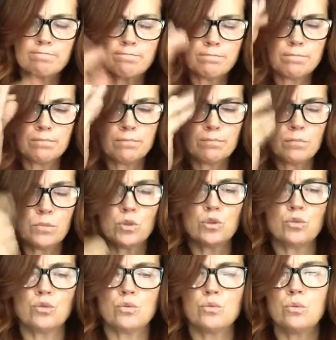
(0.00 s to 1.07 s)
if I need
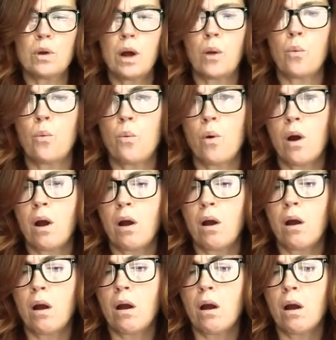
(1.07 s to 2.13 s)
to just use
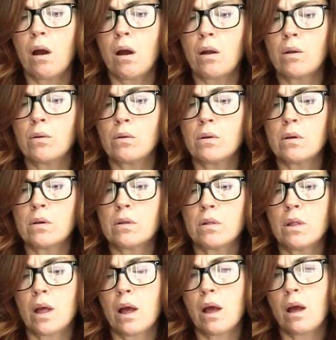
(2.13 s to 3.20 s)
the outer edge
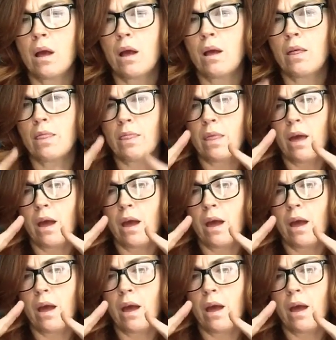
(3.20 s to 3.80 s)
of this,